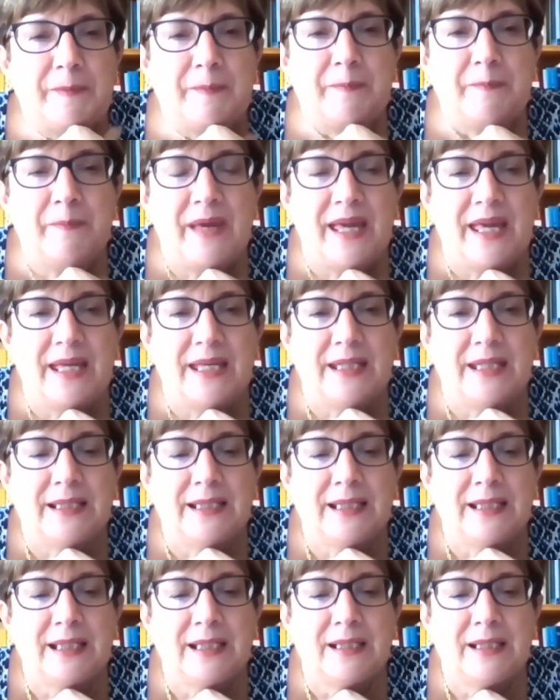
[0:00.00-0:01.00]

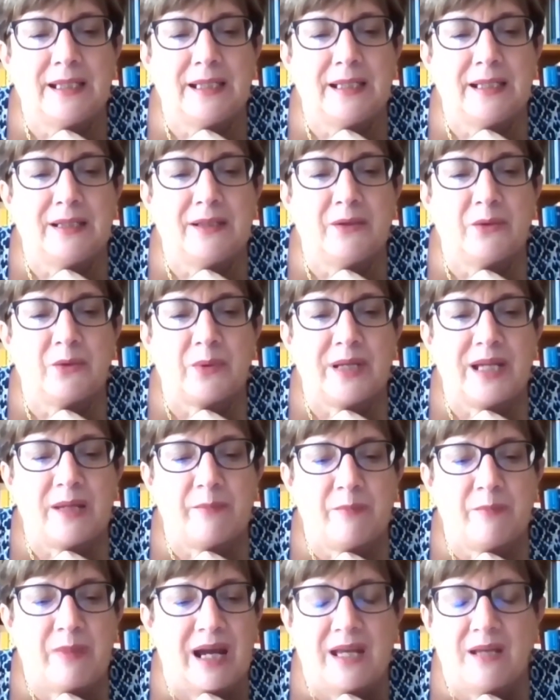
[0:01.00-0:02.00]
main
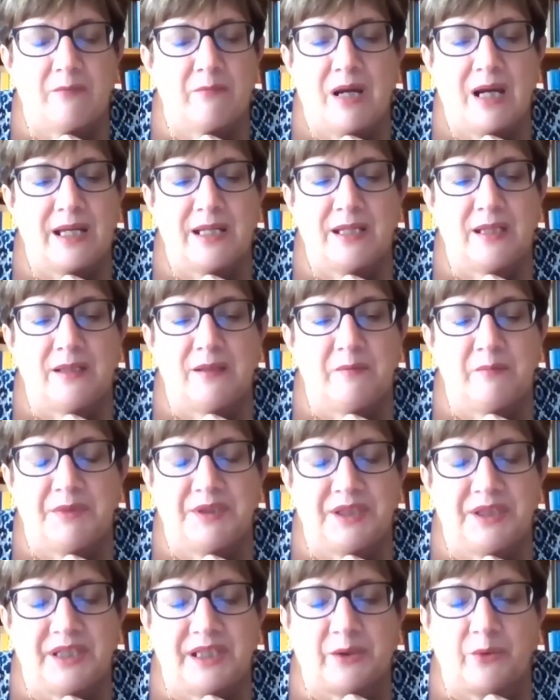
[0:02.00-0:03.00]
my
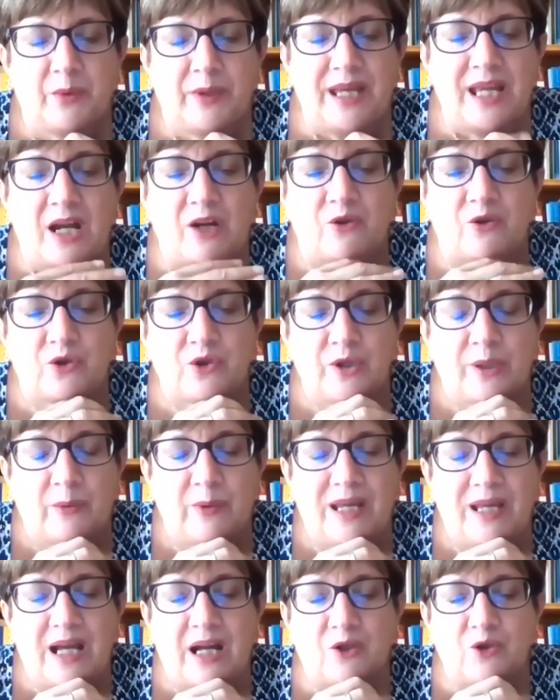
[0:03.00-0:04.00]
immediate
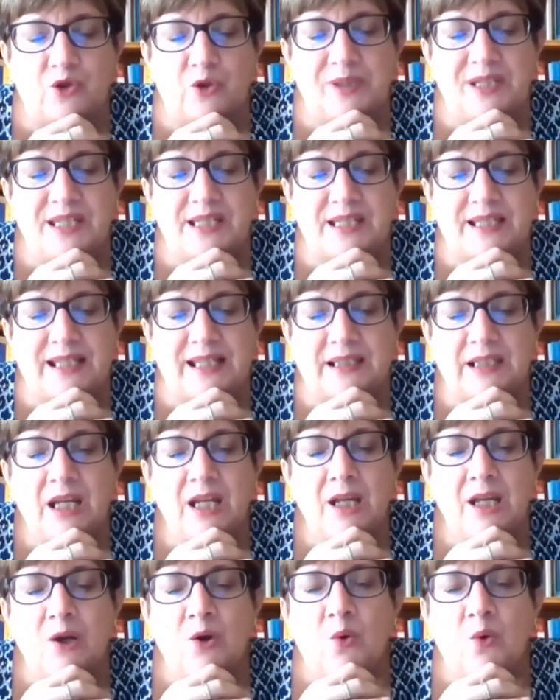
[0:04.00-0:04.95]
reaction is that